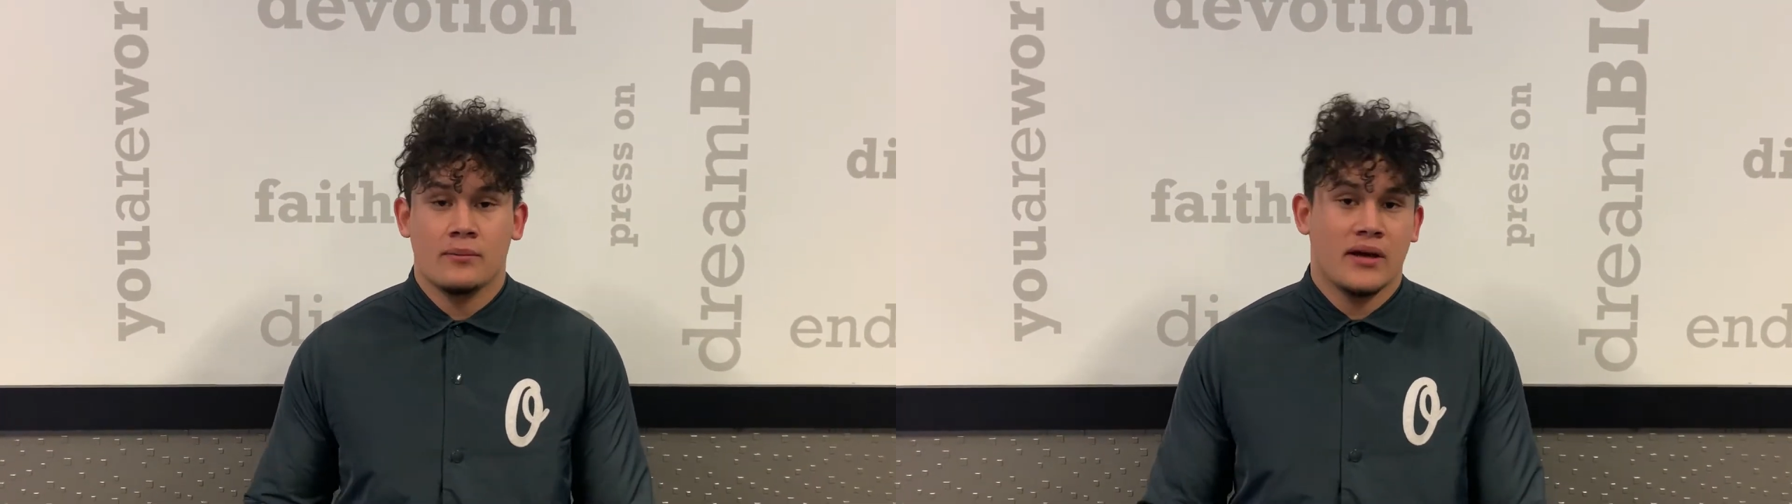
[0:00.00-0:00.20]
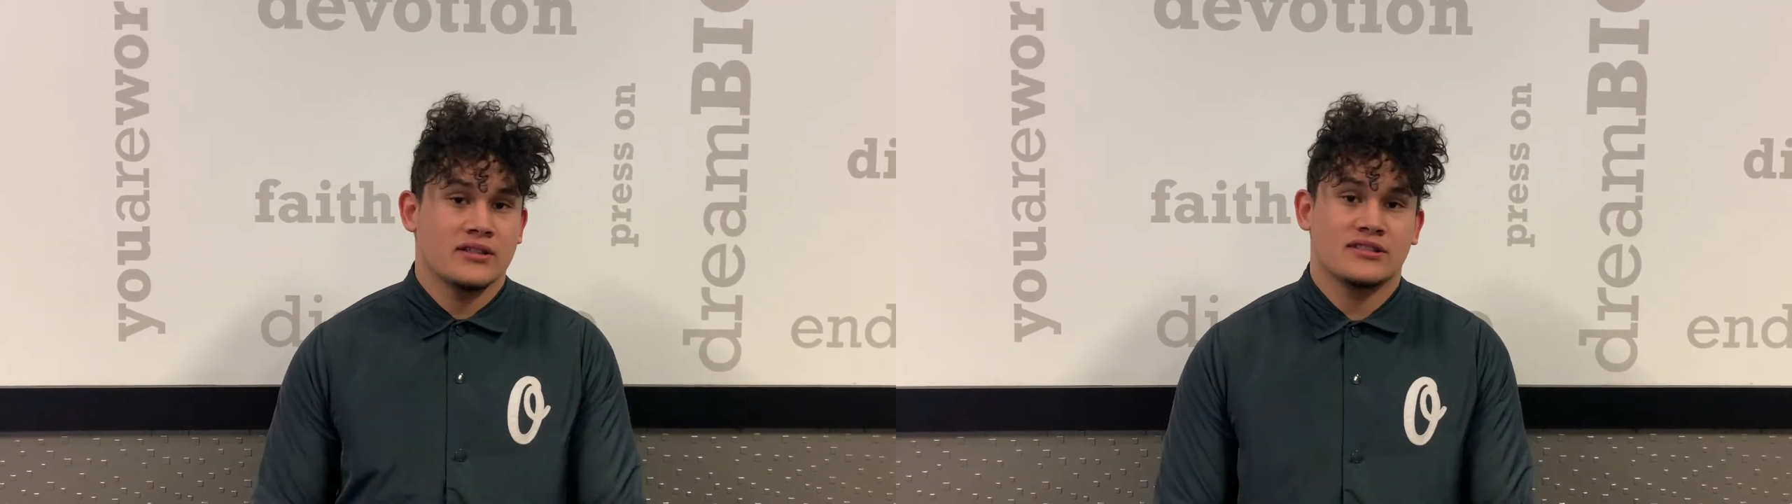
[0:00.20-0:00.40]

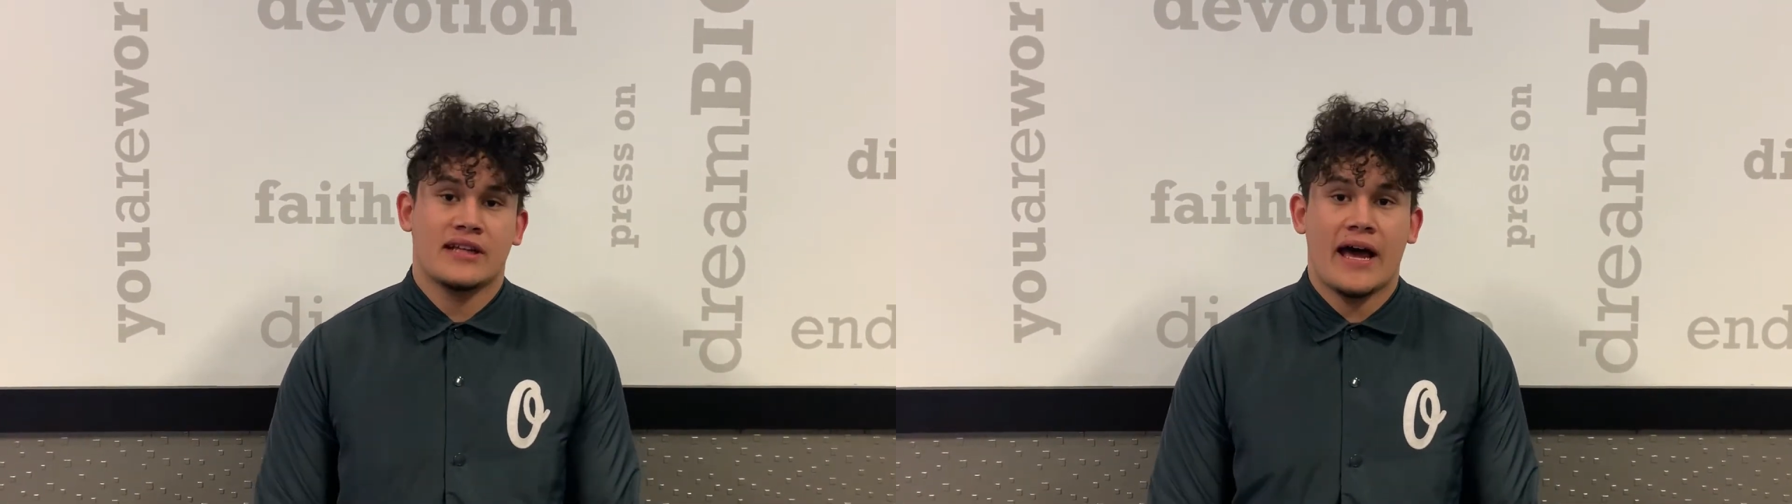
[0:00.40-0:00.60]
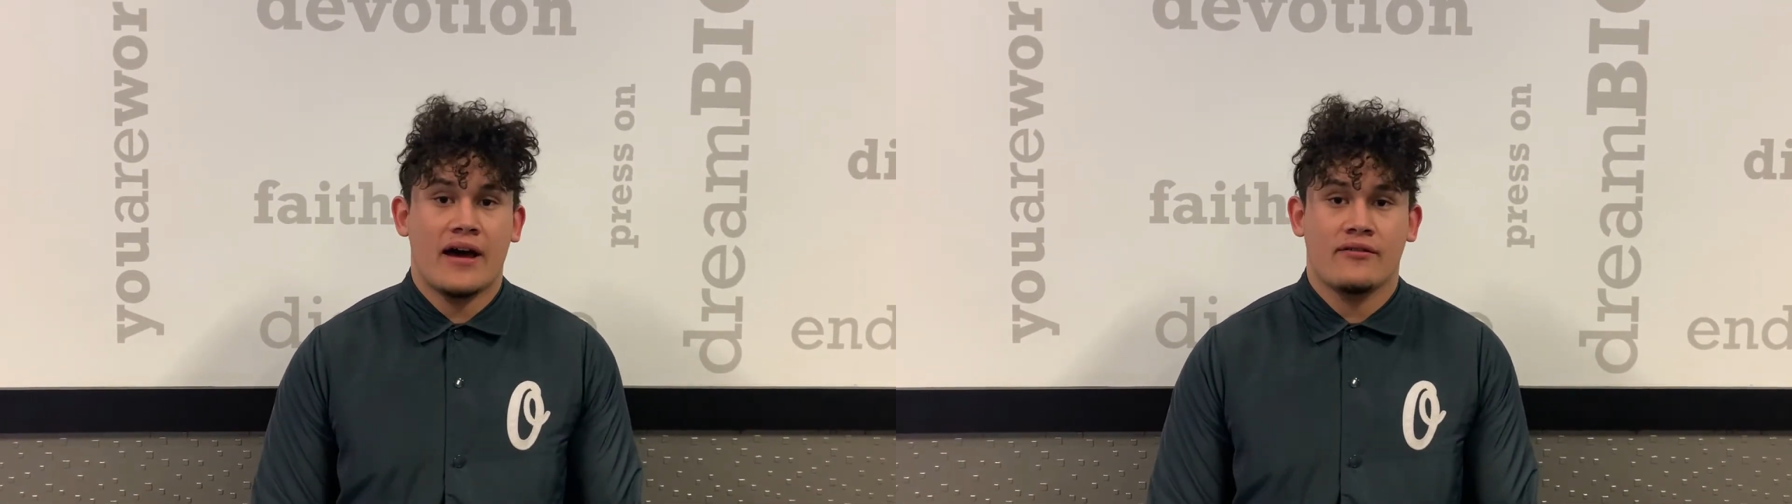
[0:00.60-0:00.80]
the best
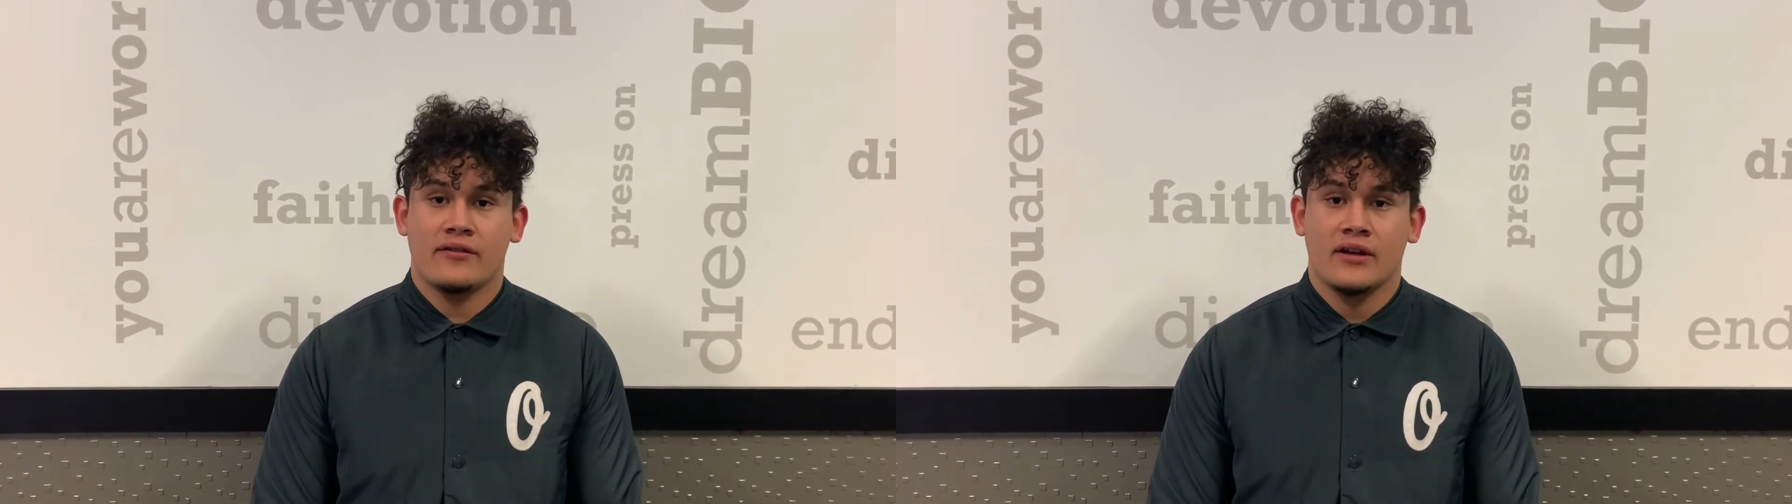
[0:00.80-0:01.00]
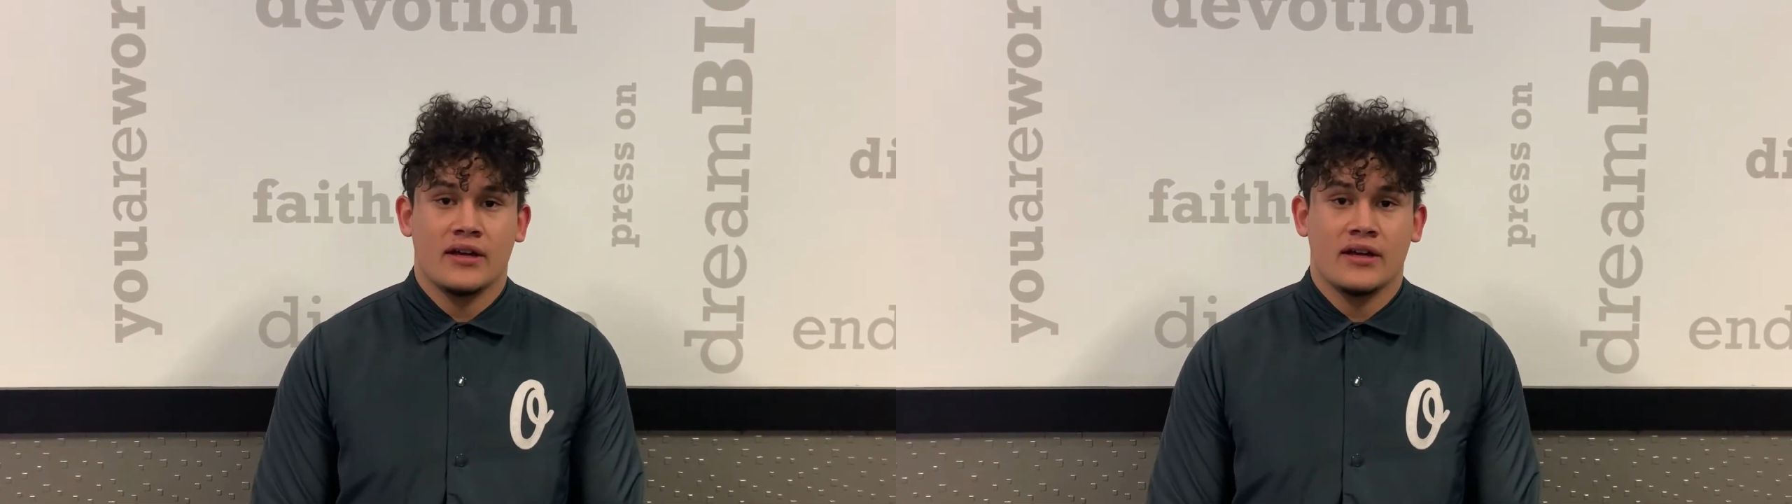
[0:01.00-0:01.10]
staff,